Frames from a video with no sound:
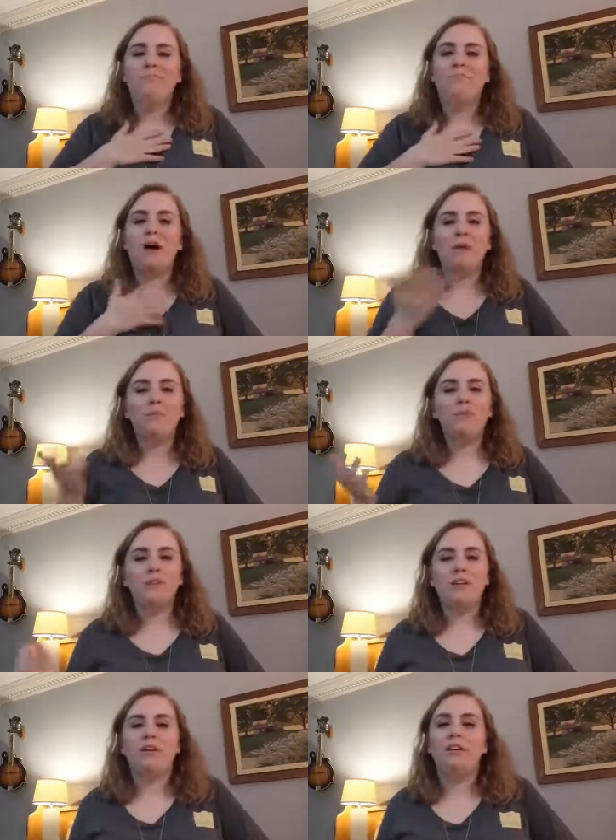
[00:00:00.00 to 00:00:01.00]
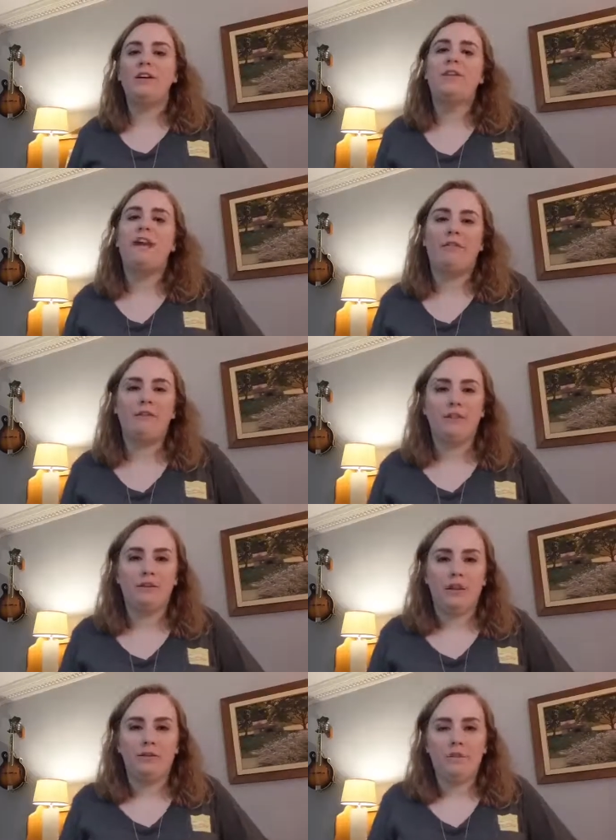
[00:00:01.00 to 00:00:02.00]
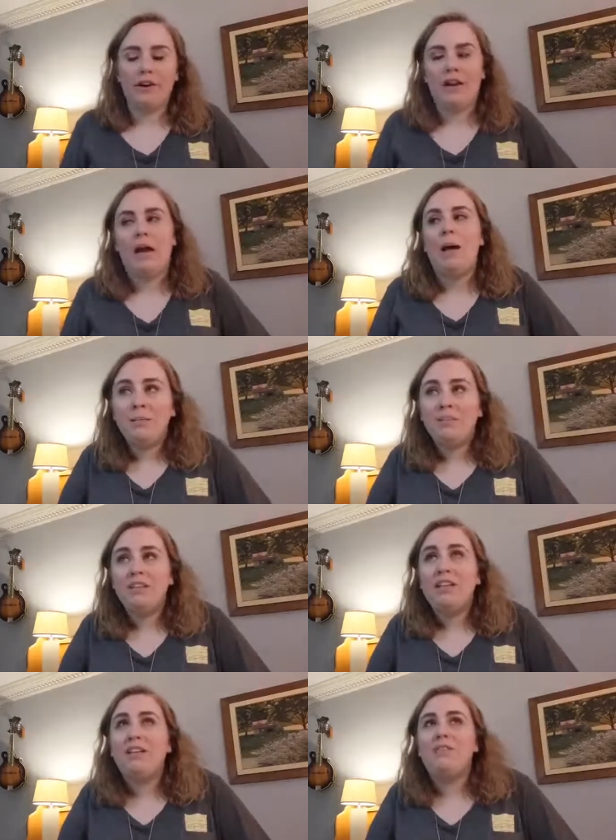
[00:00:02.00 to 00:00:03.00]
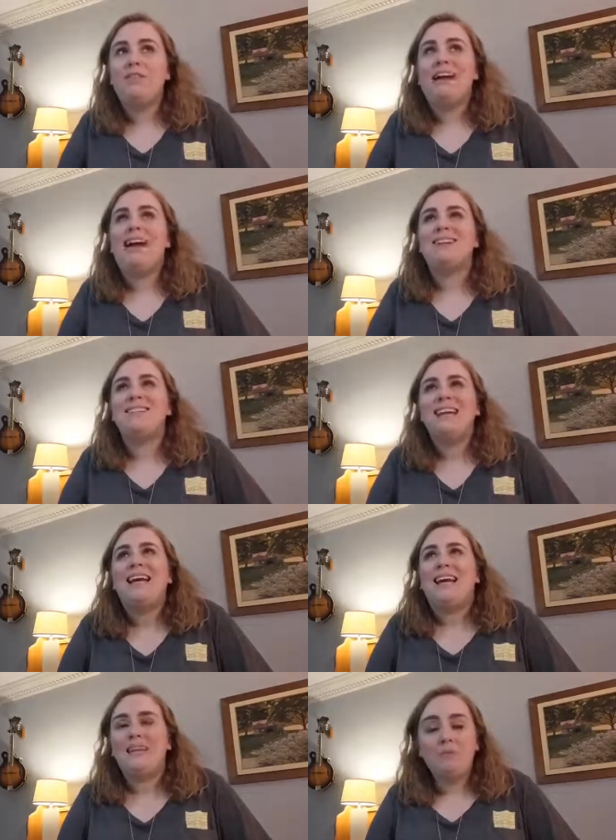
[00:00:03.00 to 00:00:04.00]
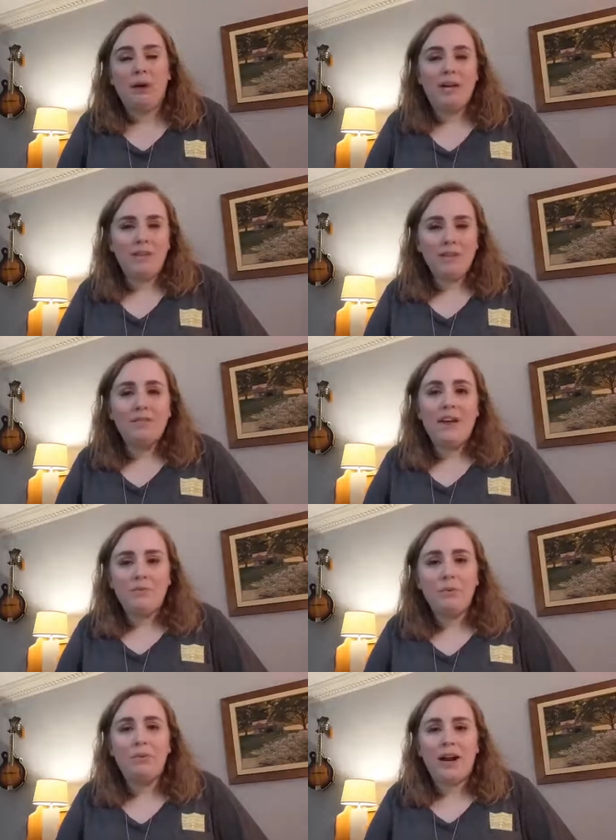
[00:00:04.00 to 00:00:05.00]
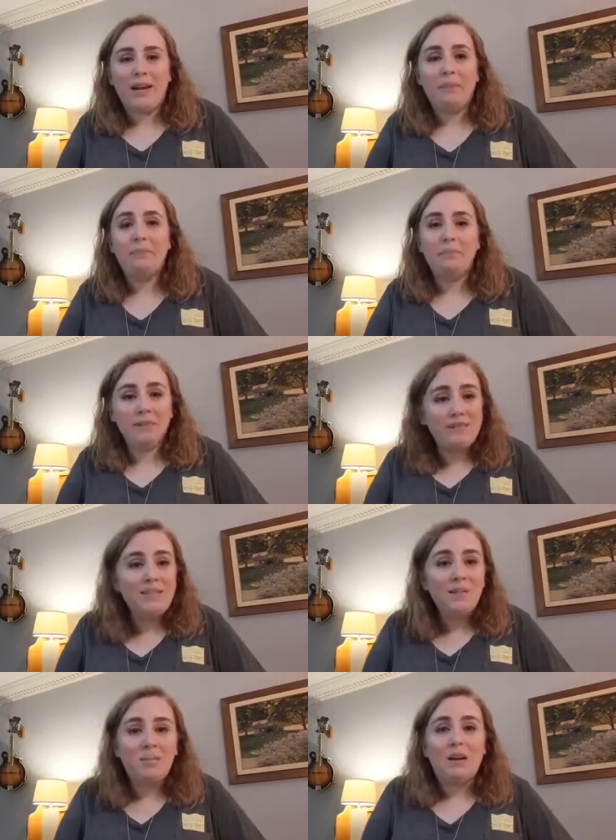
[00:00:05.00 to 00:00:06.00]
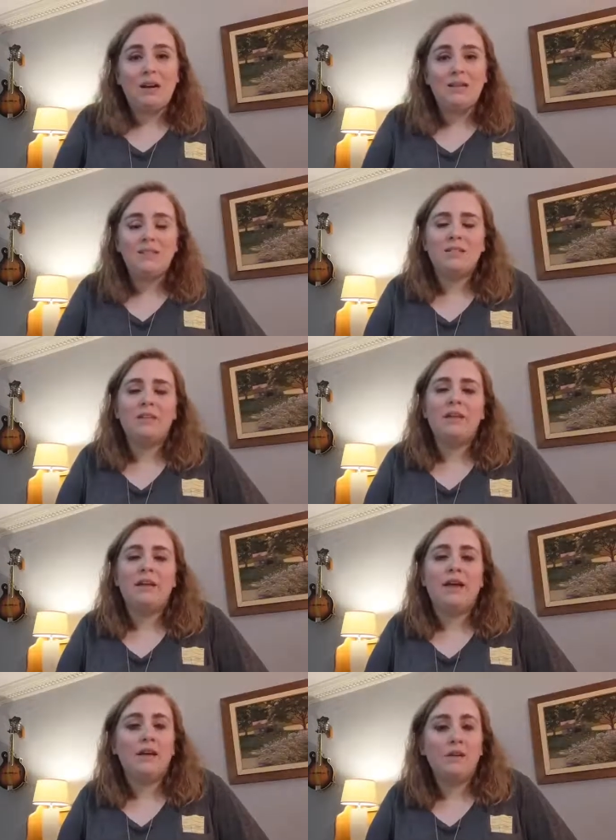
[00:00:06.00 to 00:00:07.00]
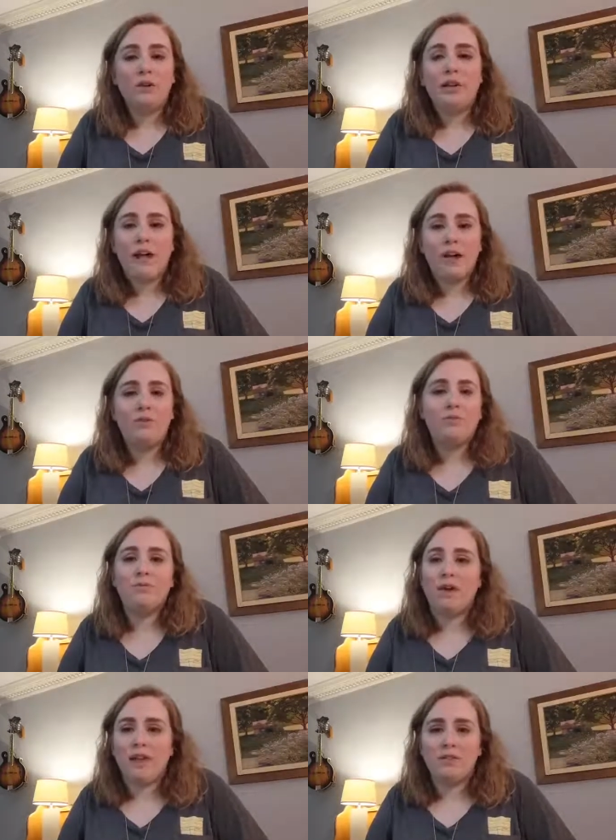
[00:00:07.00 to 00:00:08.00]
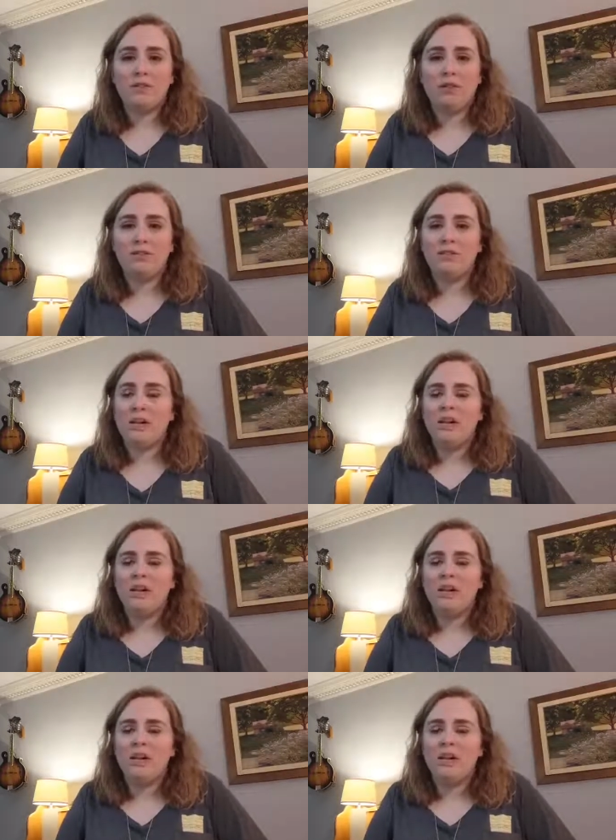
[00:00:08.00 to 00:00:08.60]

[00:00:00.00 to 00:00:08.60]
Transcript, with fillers: I'm a storyteller here at the Avondale Library. I believe that anybody, if they have the right building blocks, can learn how to write songs.